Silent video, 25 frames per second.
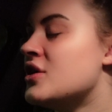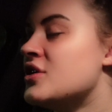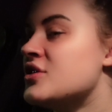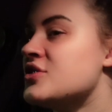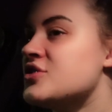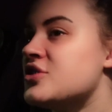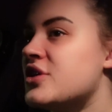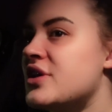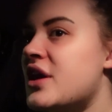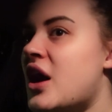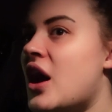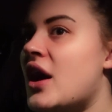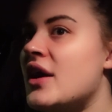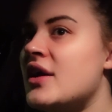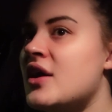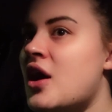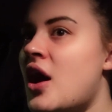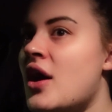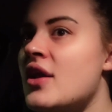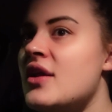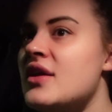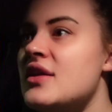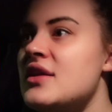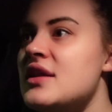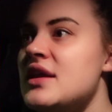So yeah, I
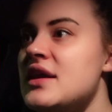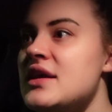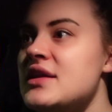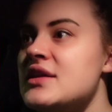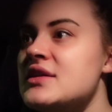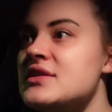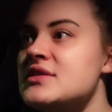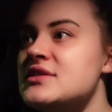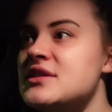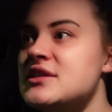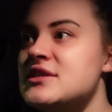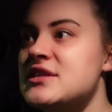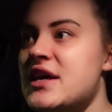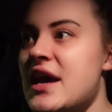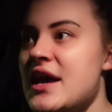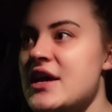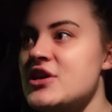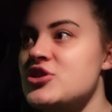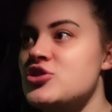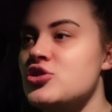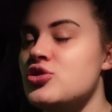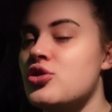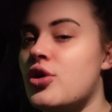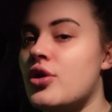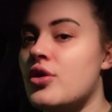kind of needed today
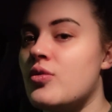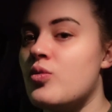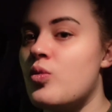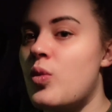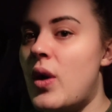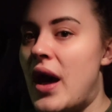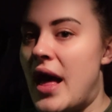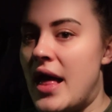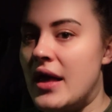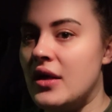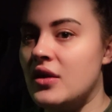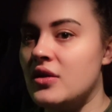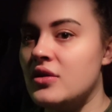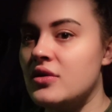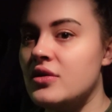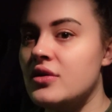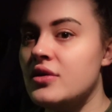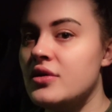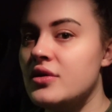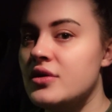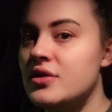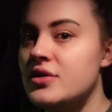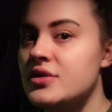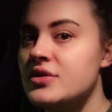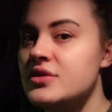to go well
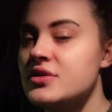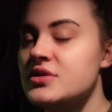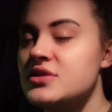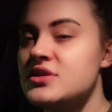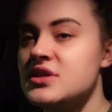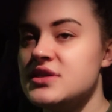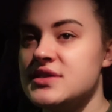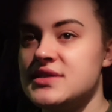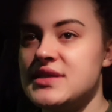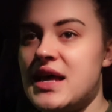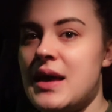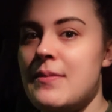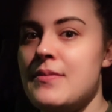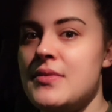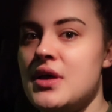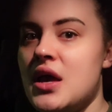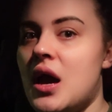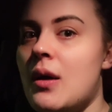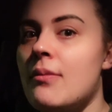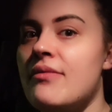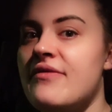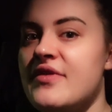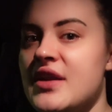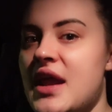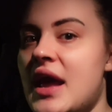to set me
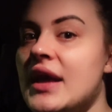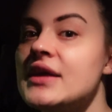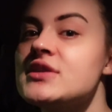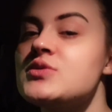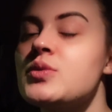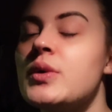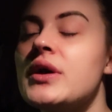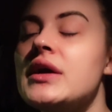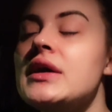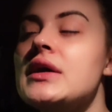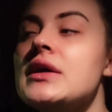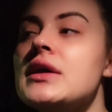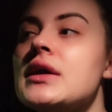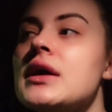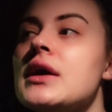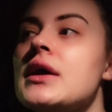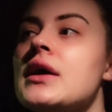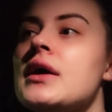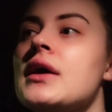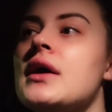up for next week.